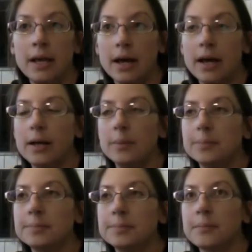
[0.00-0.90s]
And
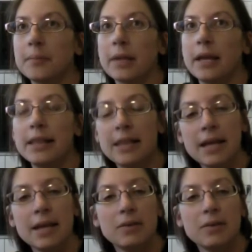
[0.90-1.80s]

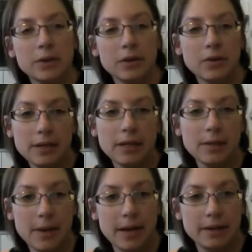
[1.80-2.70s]
then what the great thing
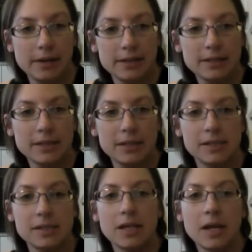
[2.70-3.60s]
about it
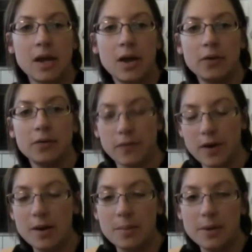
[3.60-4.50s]
is
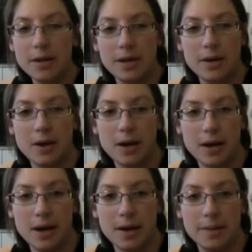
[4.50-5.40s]
from
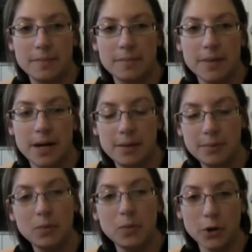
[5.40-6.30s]

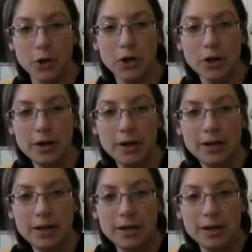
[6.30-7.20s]
humble warrior,
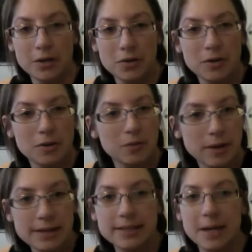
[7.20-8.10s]
you can
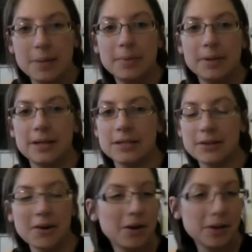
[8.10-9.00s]
raise up and
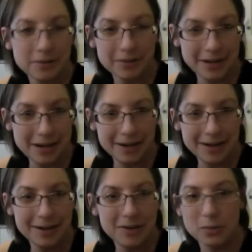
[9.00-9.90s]
start all over again
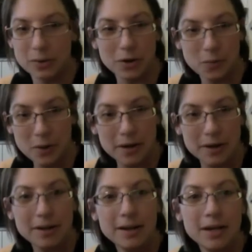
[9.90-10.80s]
in warrior one.